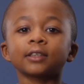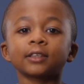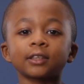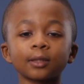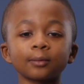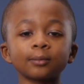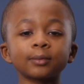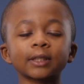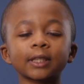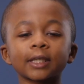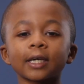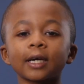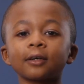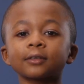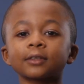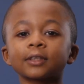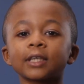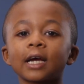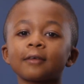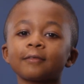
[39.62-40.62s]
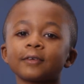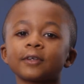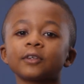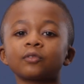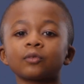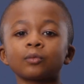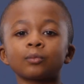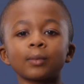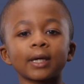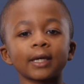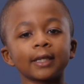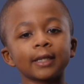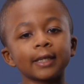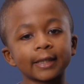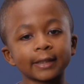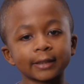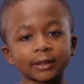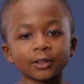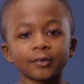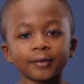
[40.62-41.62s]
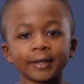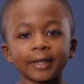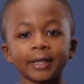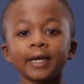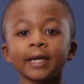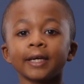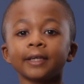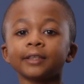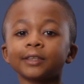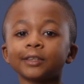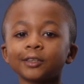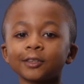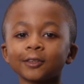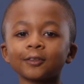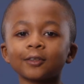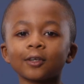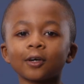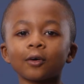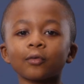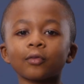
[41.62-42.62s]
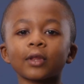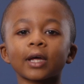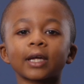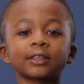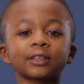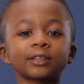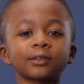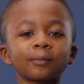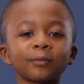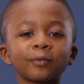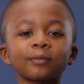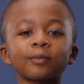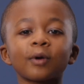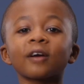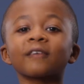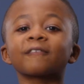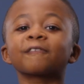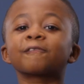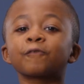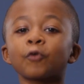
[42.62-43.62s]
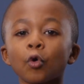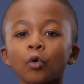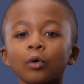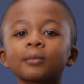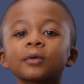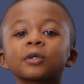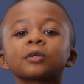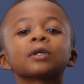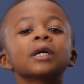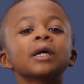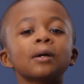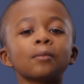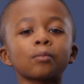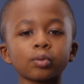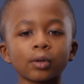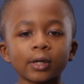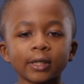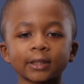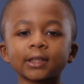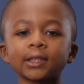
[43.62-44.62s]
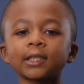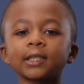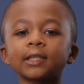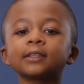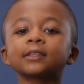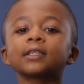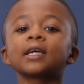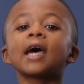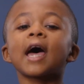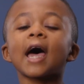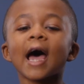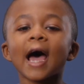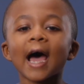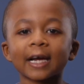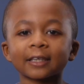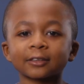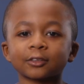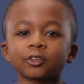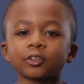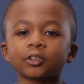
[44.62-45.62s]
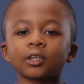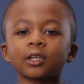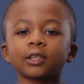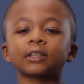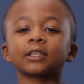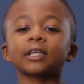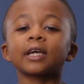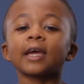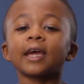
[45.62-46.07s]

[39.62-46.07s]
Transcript: some scouts have even made history. Did you know that some of our former presidents, astronauts,